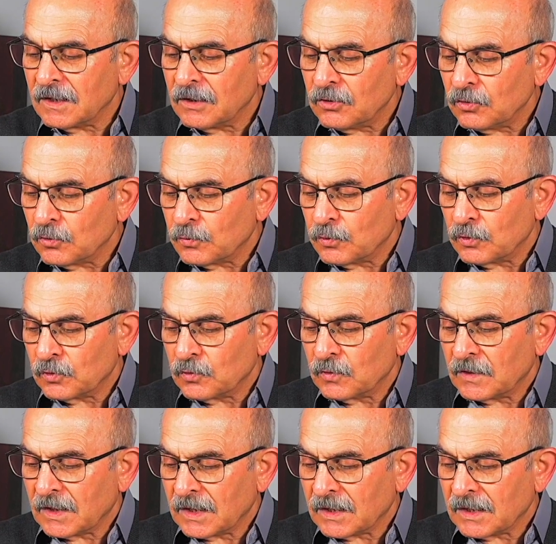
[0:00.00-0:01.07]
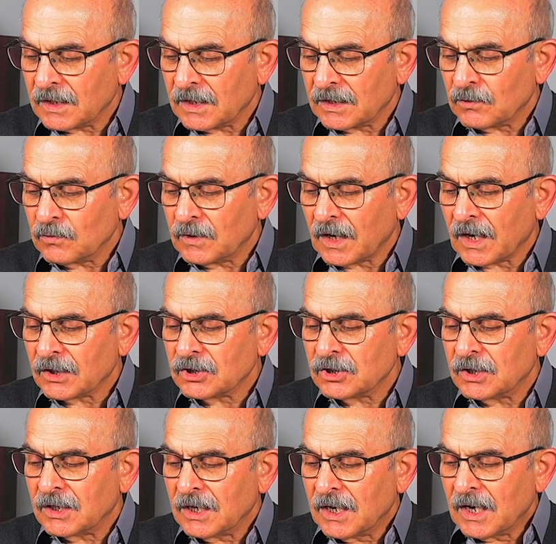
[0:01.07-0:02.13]
you put to the
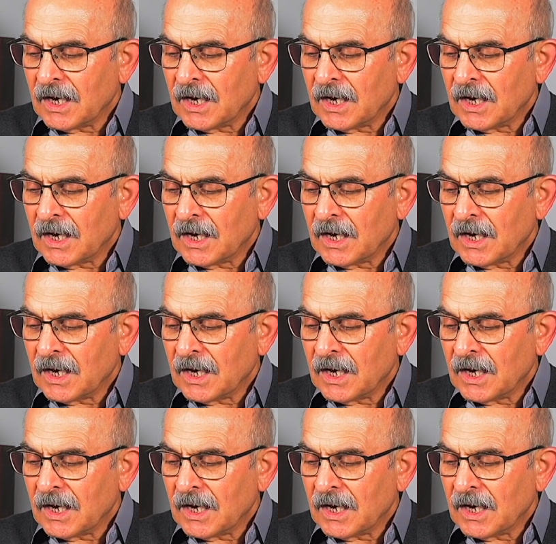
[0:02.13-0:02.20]
action,